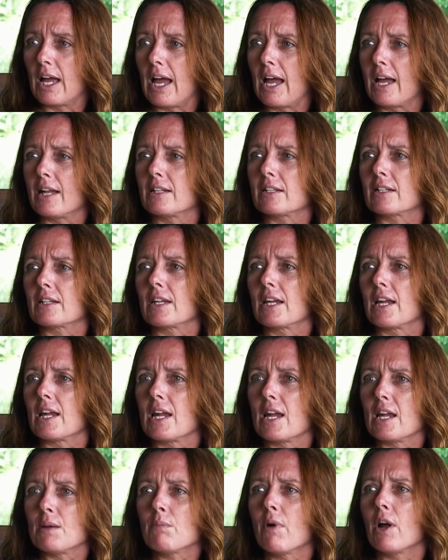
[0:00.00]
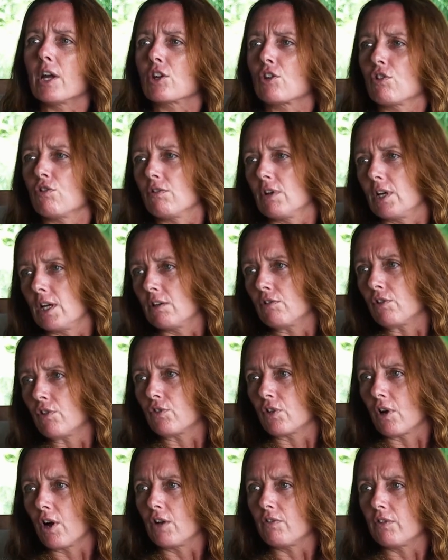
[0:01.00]
And in my career of
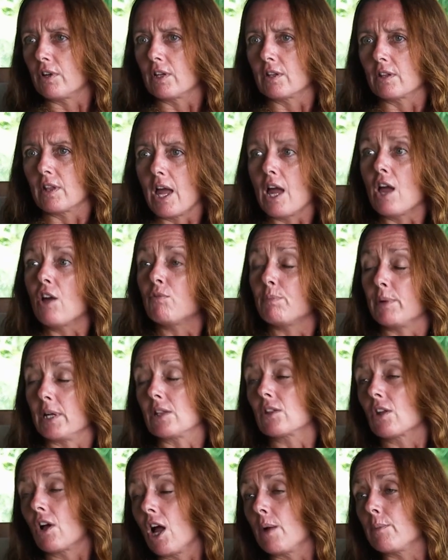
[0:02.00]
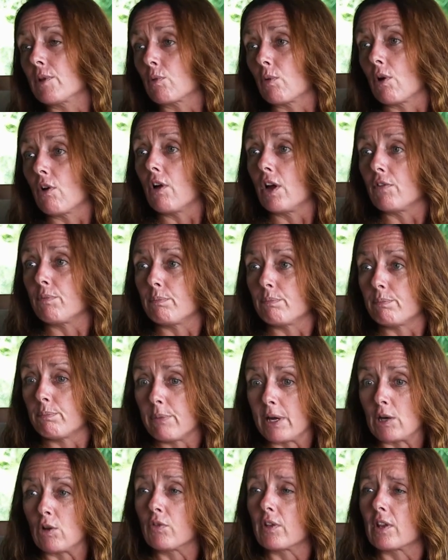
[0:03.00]
diving, there have been times where I've
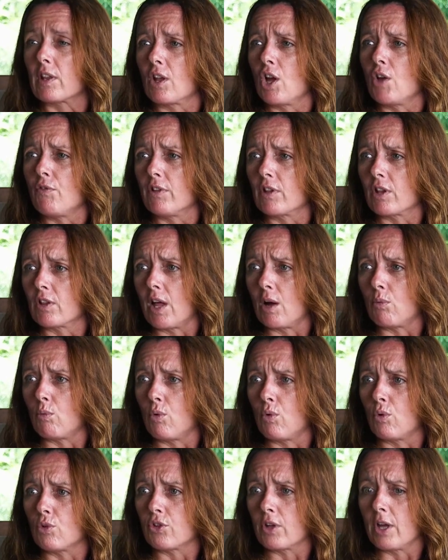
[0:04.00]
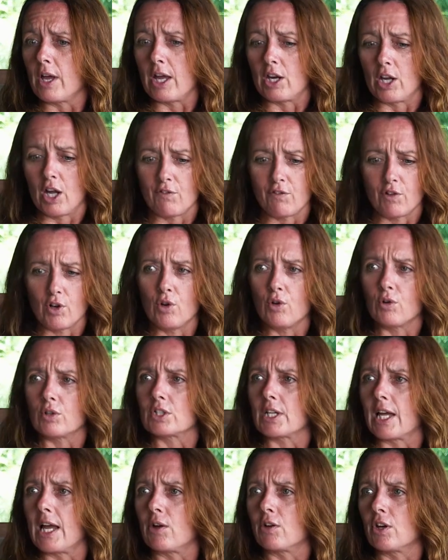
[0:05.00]
been on the surface of that water and I've looked
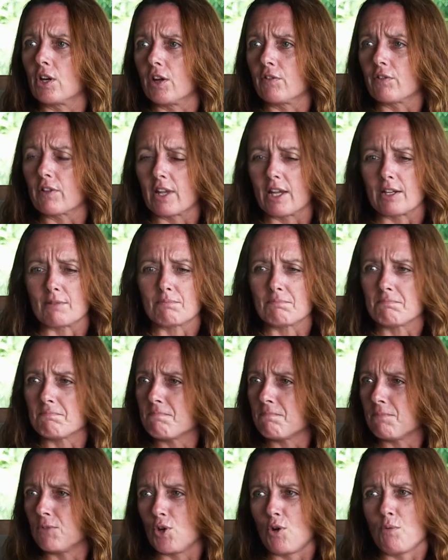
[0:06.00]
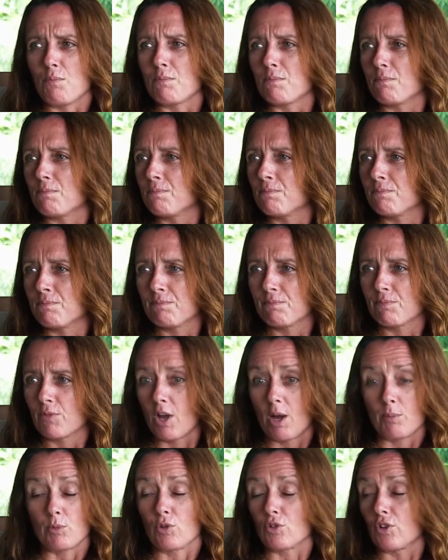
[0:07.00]
down and I've said, nope,
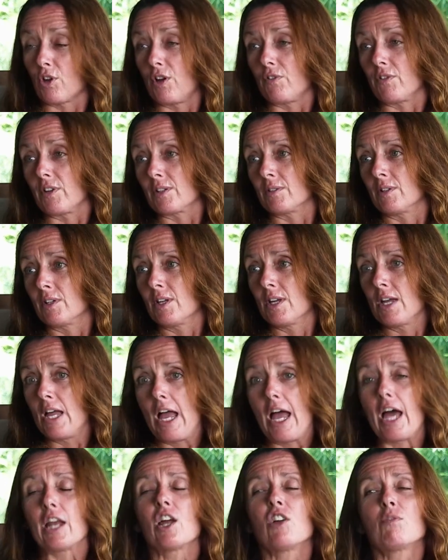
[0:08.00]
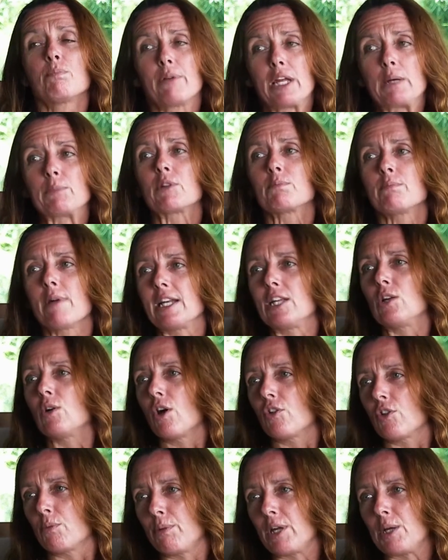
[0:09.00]
I'm not diving. And I've been with many
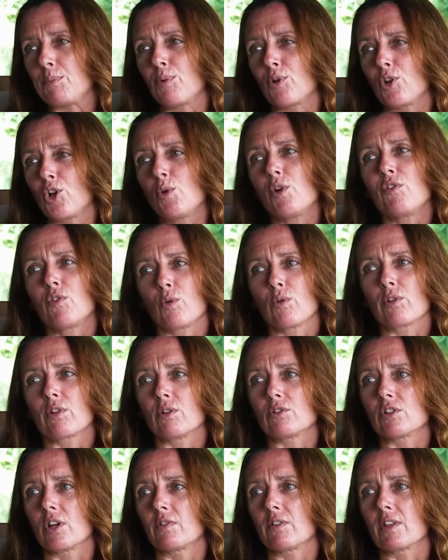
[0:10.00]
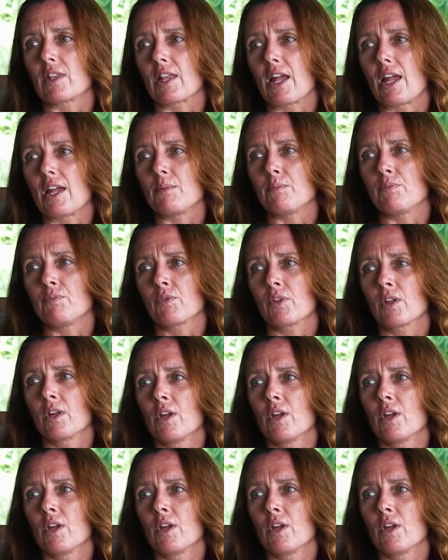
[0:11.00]
other people who have also done the same.